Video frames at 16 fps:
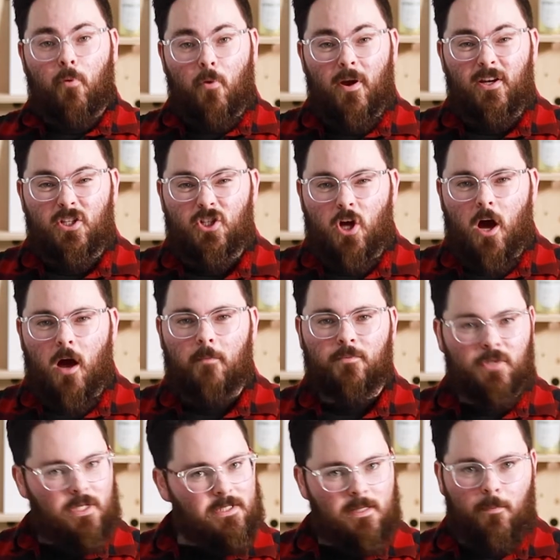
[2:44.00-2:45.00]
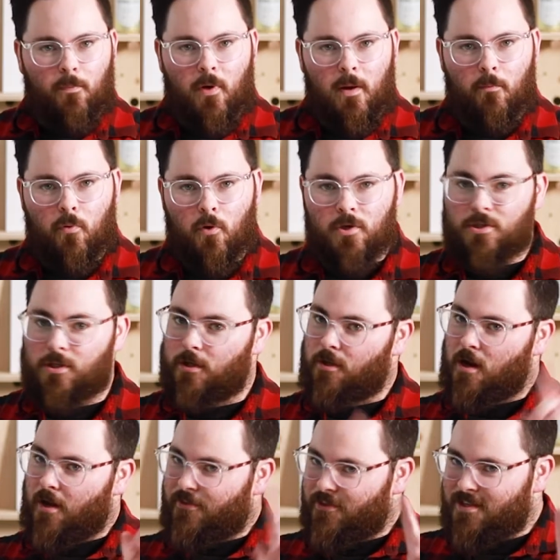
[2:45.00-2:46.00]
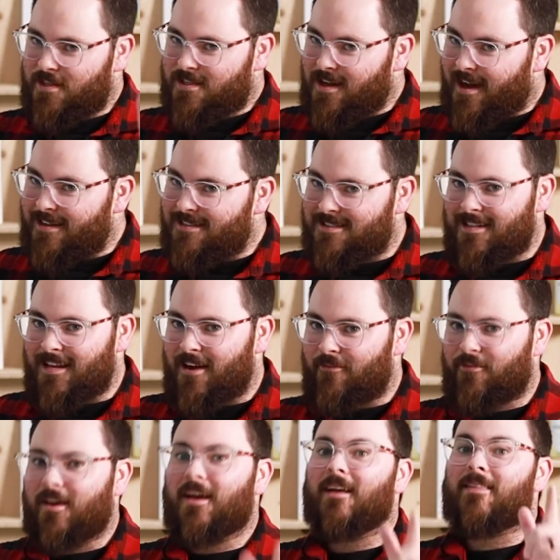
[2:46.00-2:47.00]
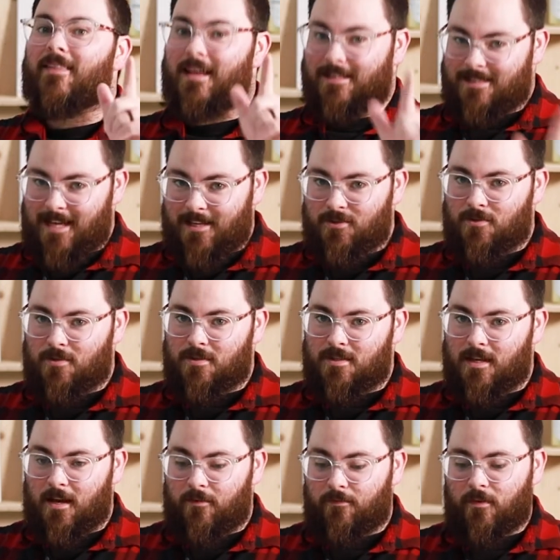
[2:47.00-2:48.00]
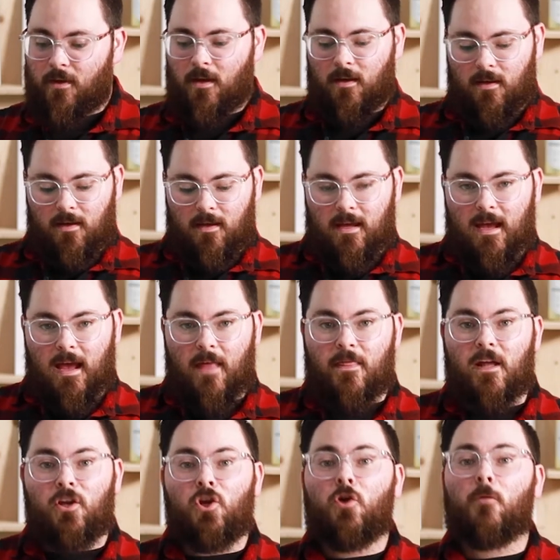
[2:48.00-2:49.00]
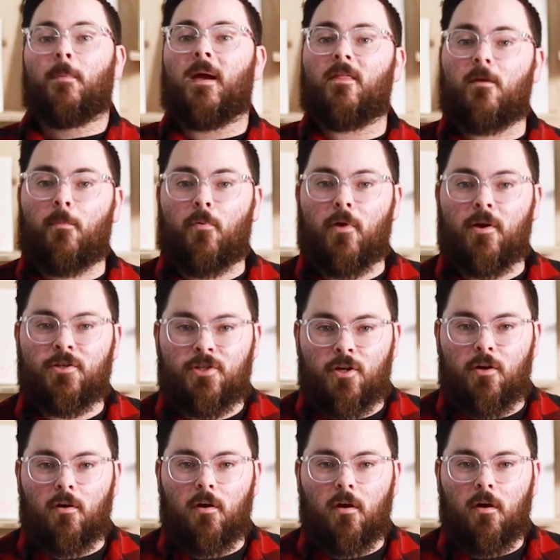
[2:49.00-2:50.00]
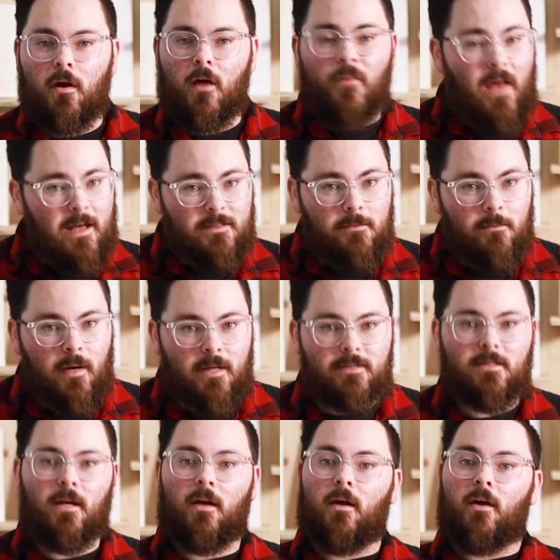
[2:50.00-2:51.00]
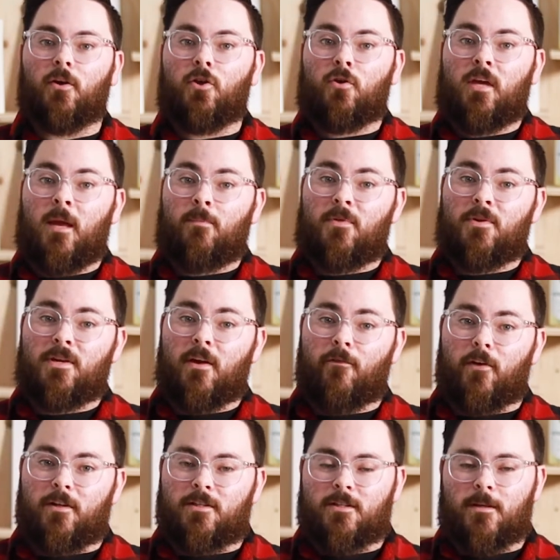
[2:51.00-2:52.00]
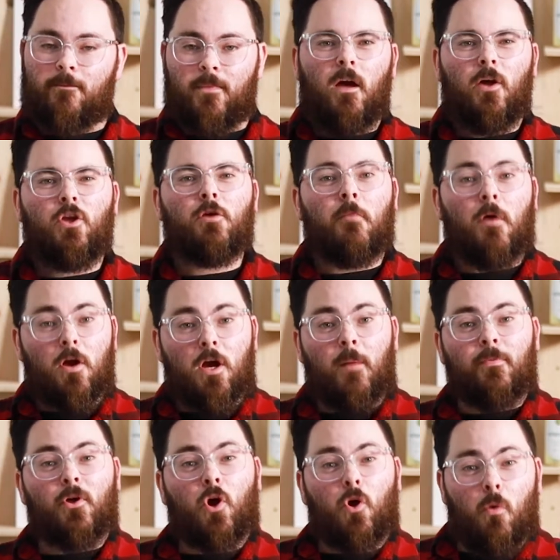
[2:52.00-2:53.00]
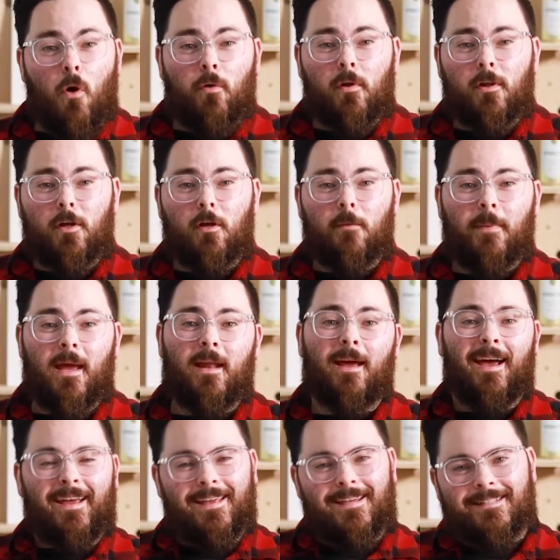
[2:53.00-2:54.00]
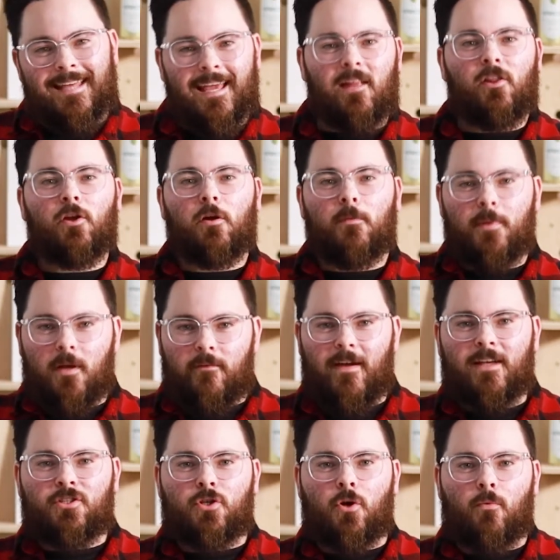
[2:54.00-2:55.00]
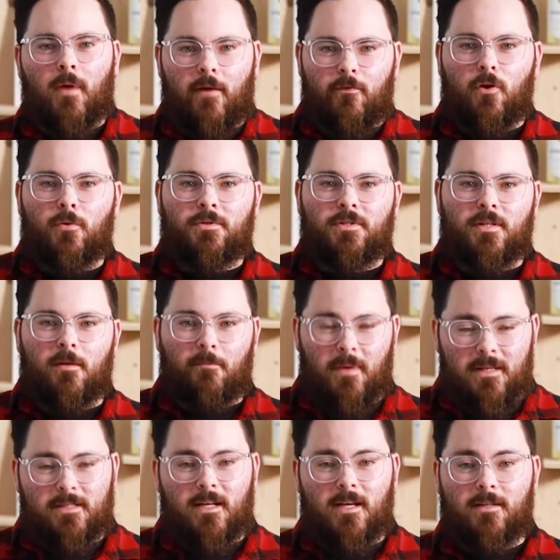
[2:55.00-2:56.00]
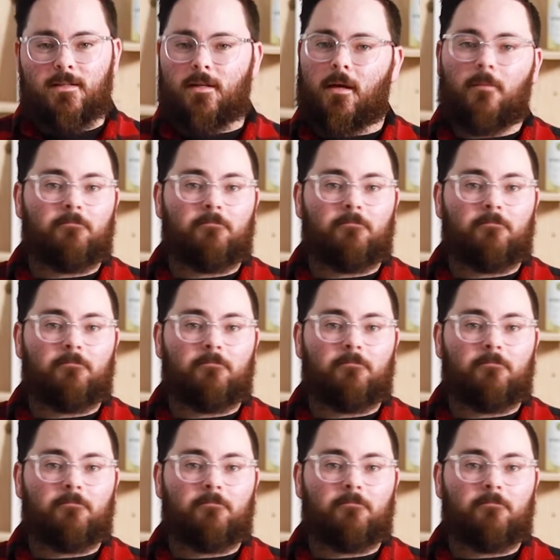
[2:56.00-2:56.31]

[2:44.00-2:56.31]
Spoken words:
print job, just the print portion, not the design stuff. That's extra stuff. And then you pay the printer $1,000. You keep the difference. You mark up the quote a little bit, you take a little bit of extra revenue into the business.